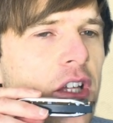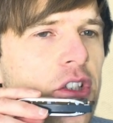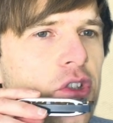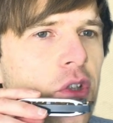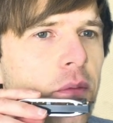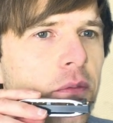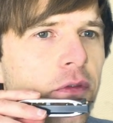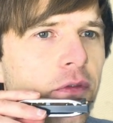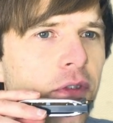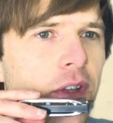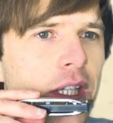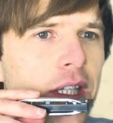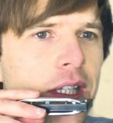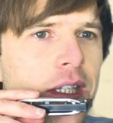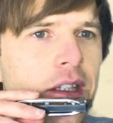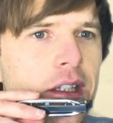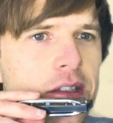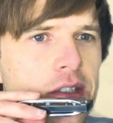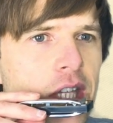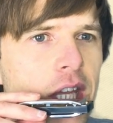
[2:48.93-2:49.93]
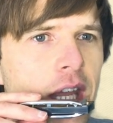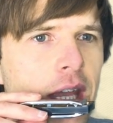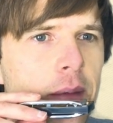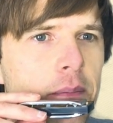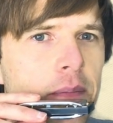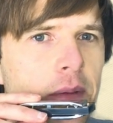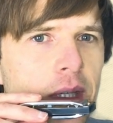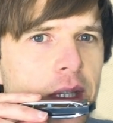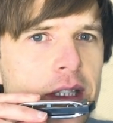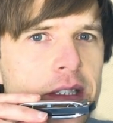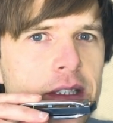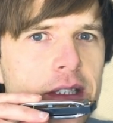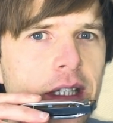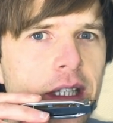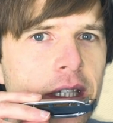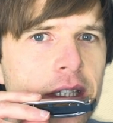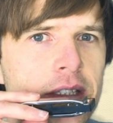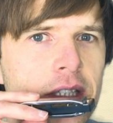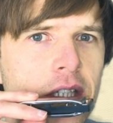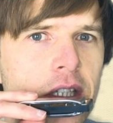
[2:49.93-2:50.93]
So I'm feeling the tip is
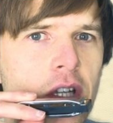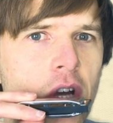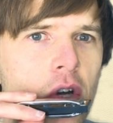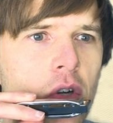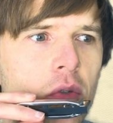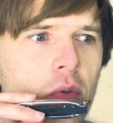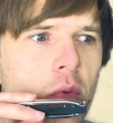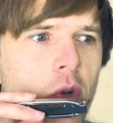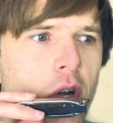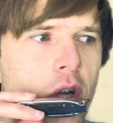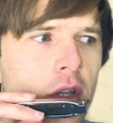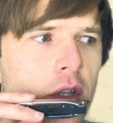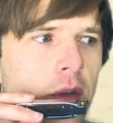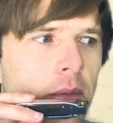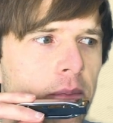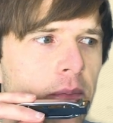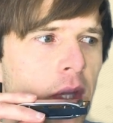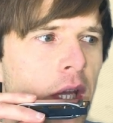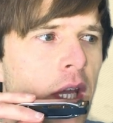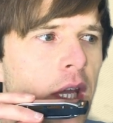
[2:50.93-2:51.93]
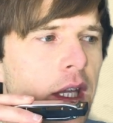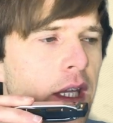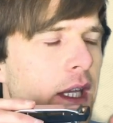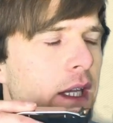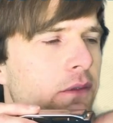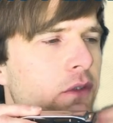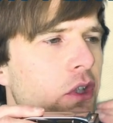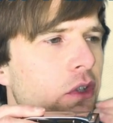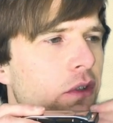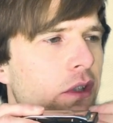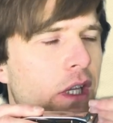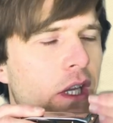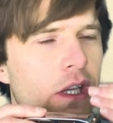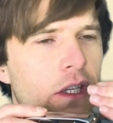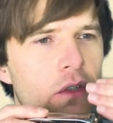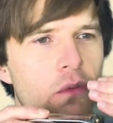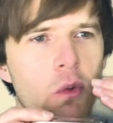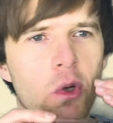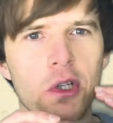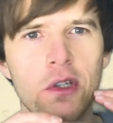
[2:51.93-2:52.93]
in hole 1. If you
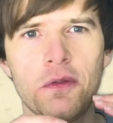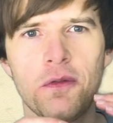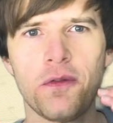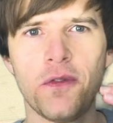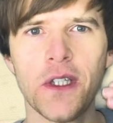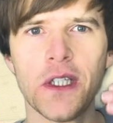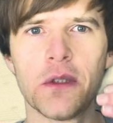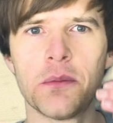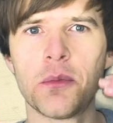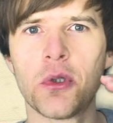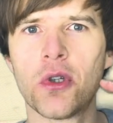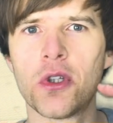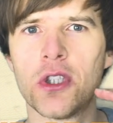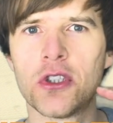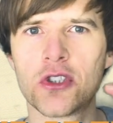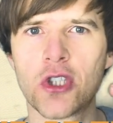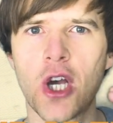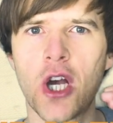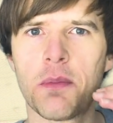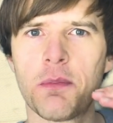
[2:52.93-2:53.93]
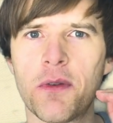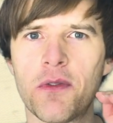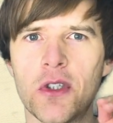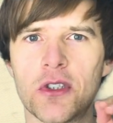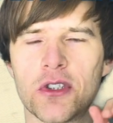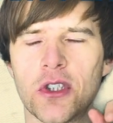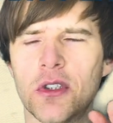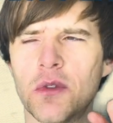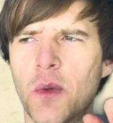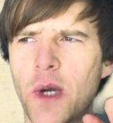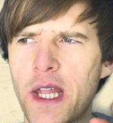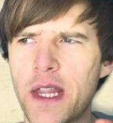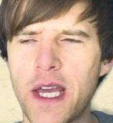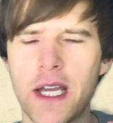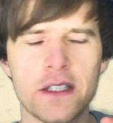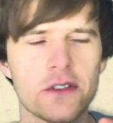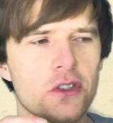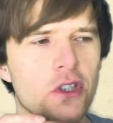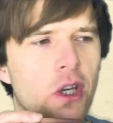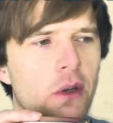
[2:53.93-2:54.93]
kind of want to feel more the top of the tongue where
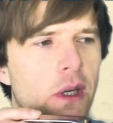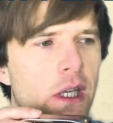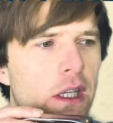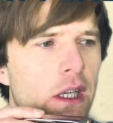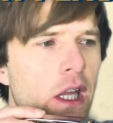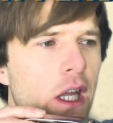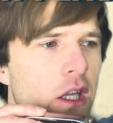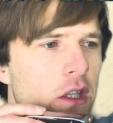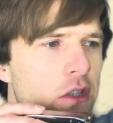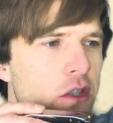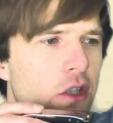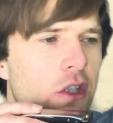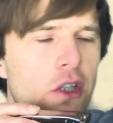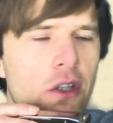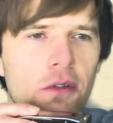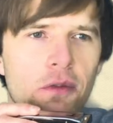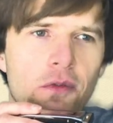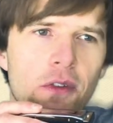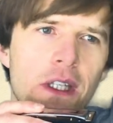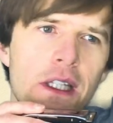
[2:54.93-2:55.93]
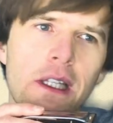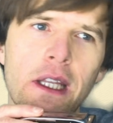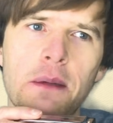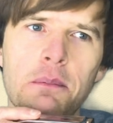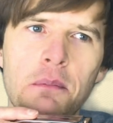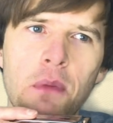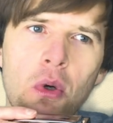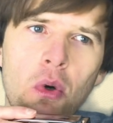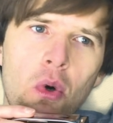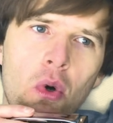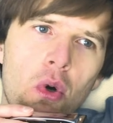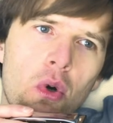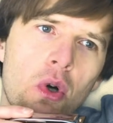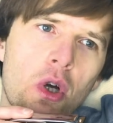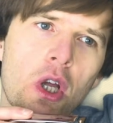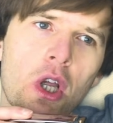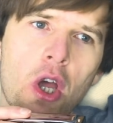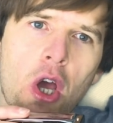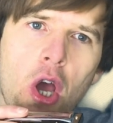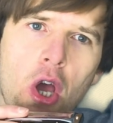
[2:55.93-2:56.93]
that's going, you're going to feel it
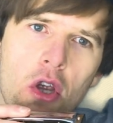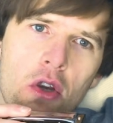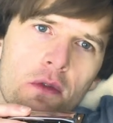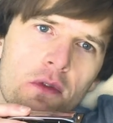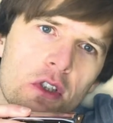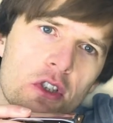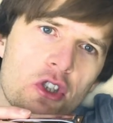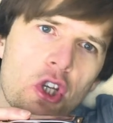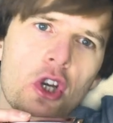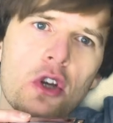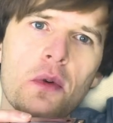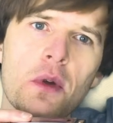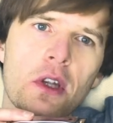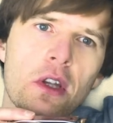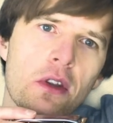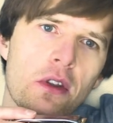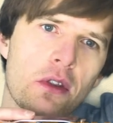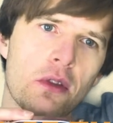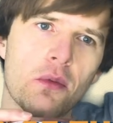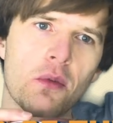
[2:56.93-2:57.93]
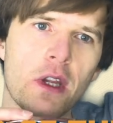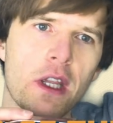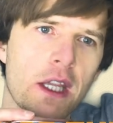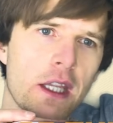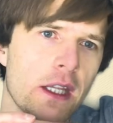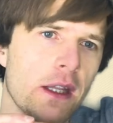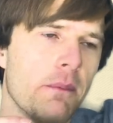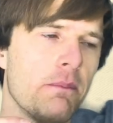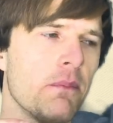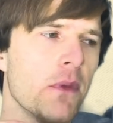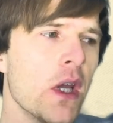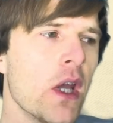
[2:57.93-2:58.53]
more over 2 and 3.